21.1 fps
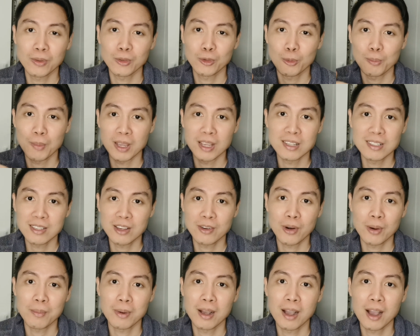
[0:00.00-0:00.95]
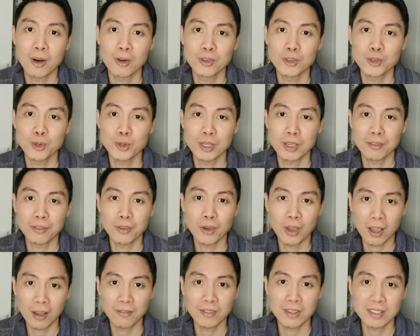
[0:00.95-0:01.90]
to my Instagram account, if you
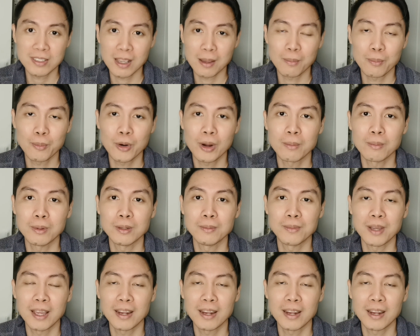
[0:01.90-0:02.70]
have the same problem.